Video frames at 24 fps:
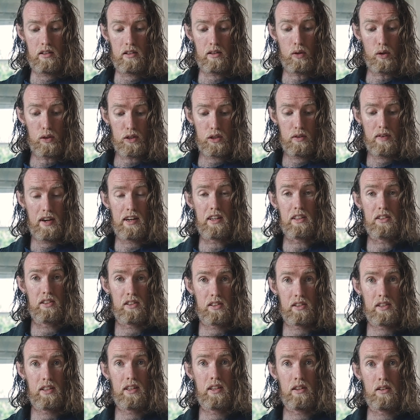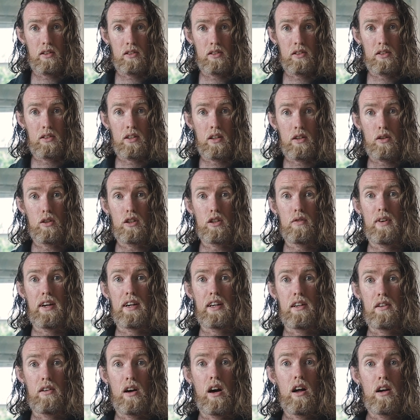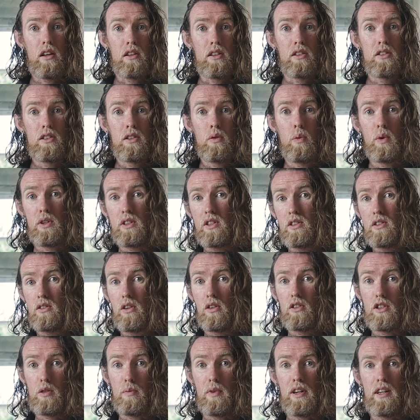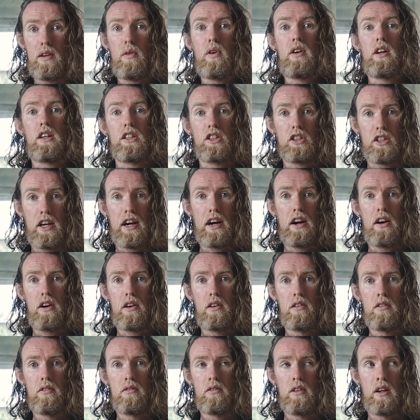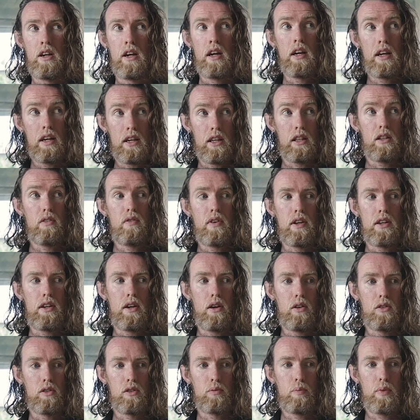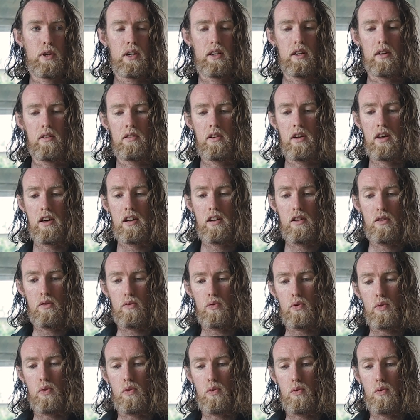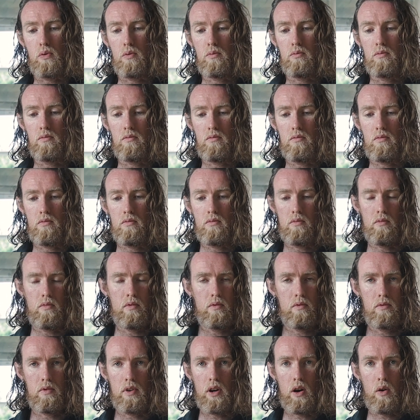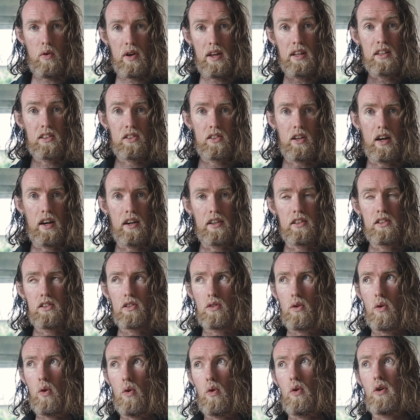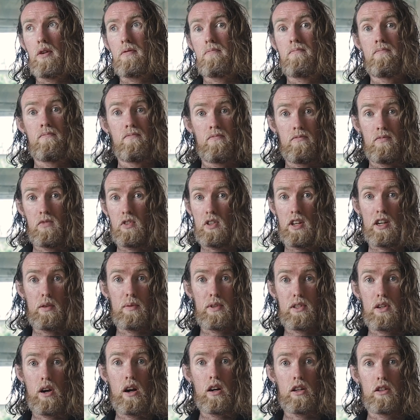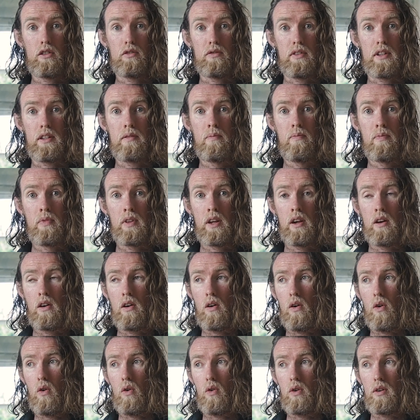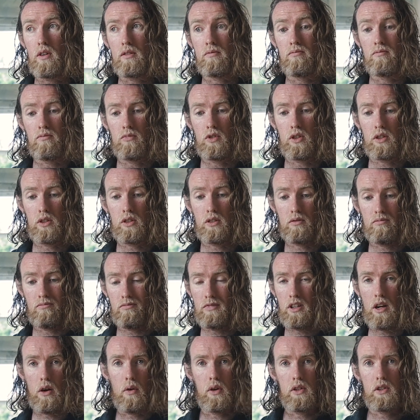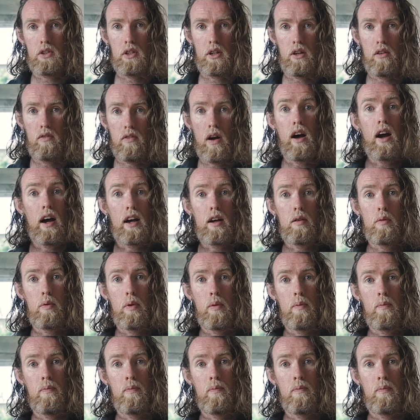cultivating skills, cultivating knowledge, which is ultimately what I share in the videos, be it through, you know, insights or cinematography or just, you know, a chill vibe.